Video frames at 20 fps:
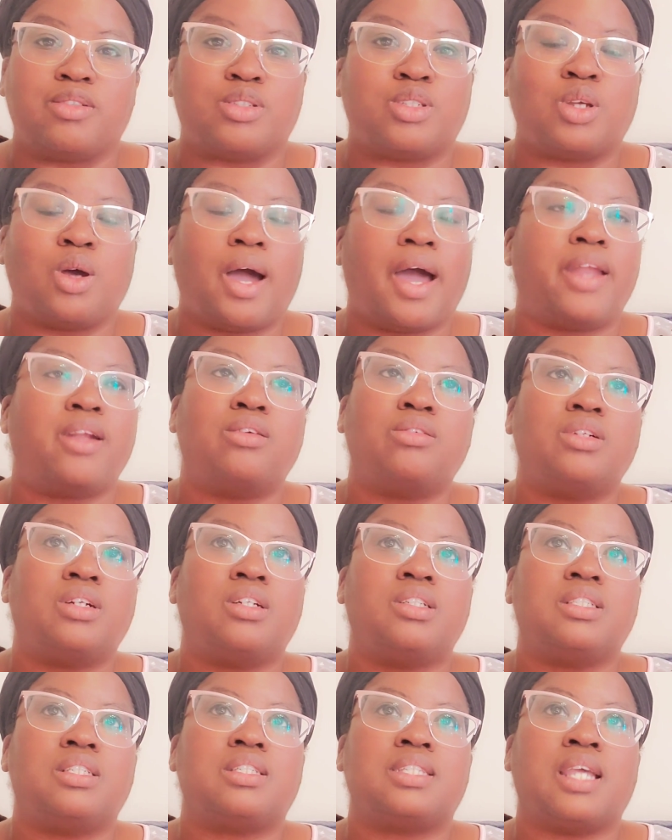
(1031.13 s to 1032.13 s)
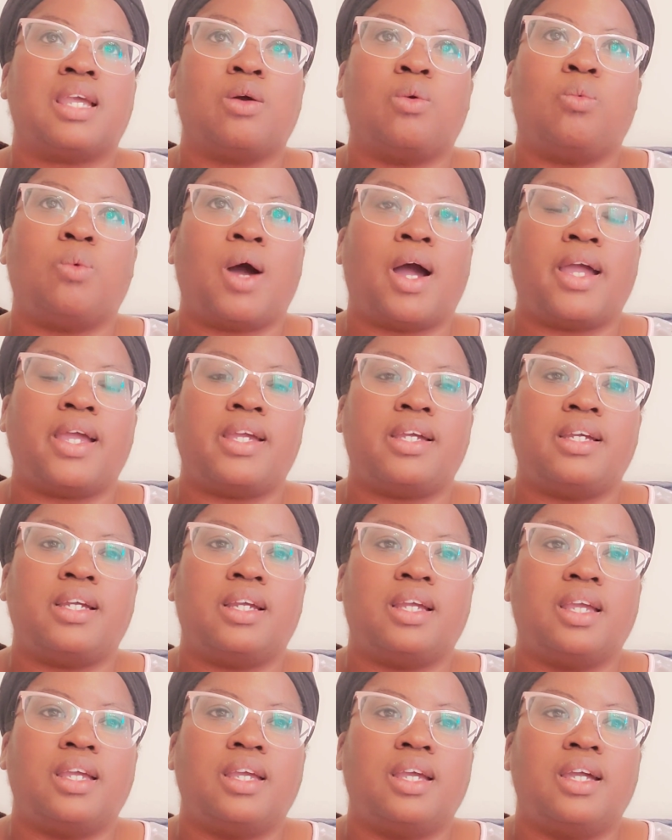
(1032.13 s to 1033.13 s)
So I don't understand why
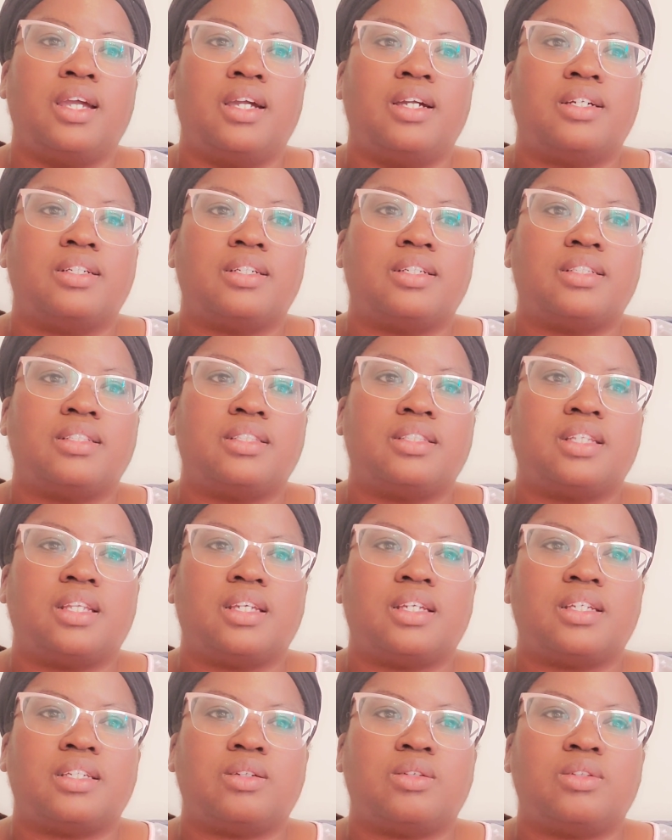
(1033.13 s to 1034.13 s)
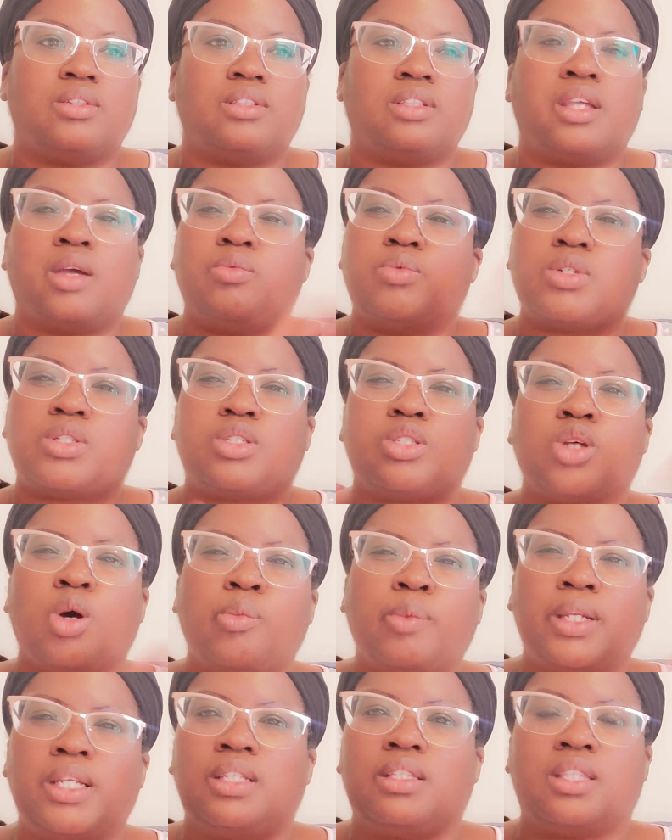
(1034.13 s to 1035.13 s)
there was so
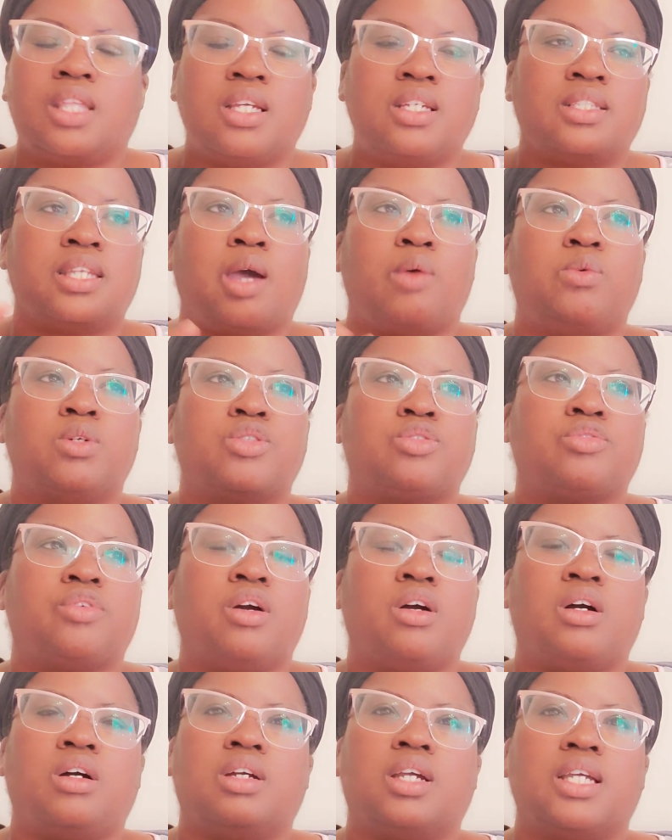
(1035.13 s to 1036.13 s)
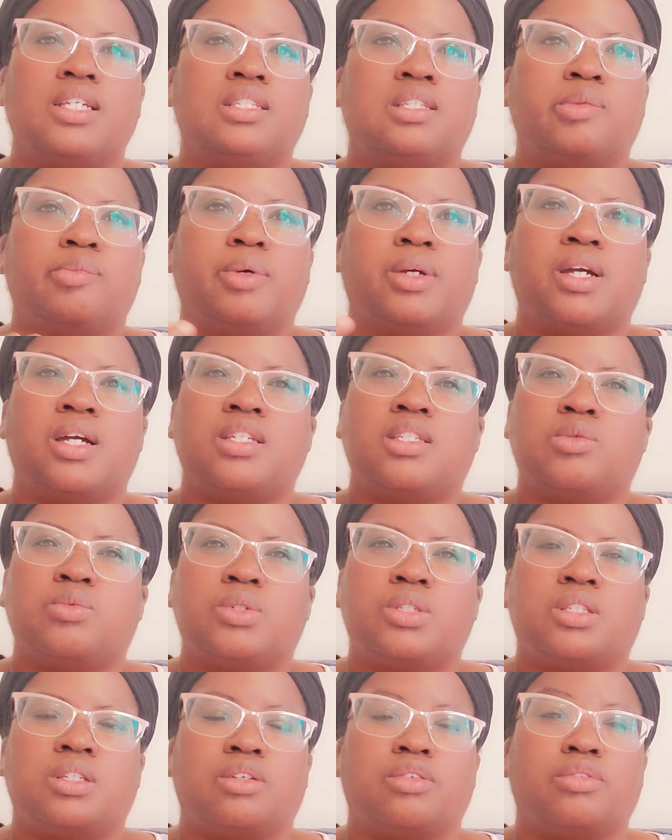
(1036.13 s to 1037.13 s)
many things that was wrong. Is it because it
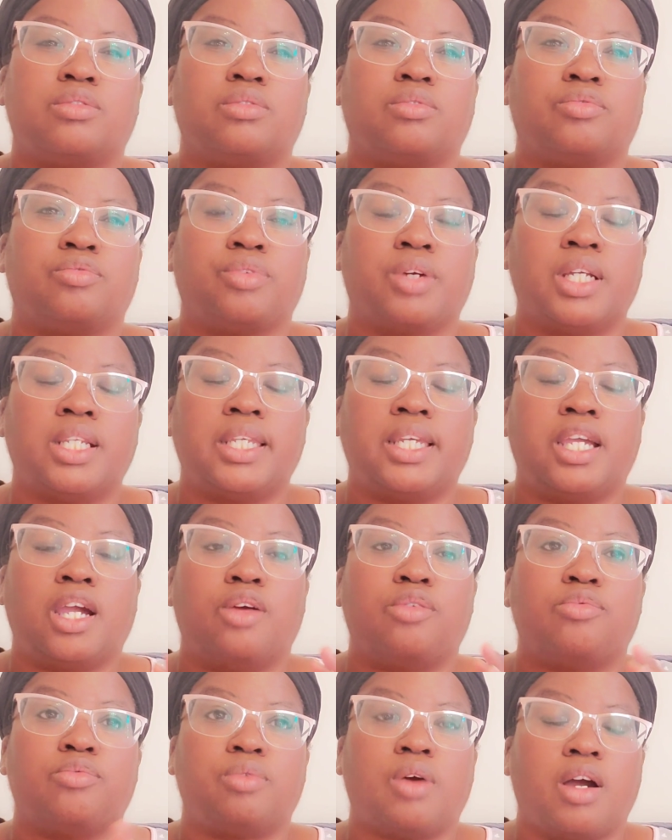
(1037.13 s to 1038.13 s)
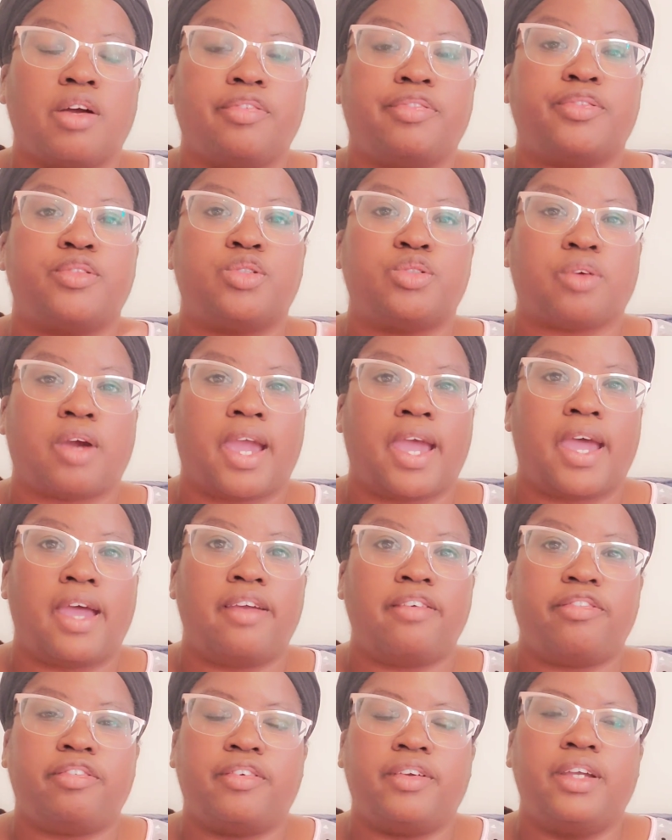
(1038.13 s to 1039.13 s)
was really a rough
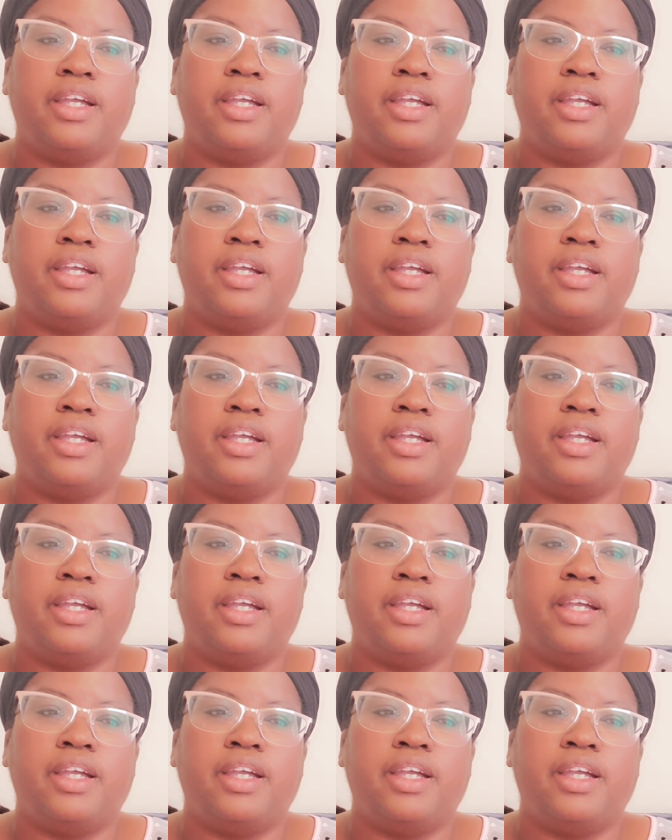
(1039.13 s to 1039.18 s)
draft?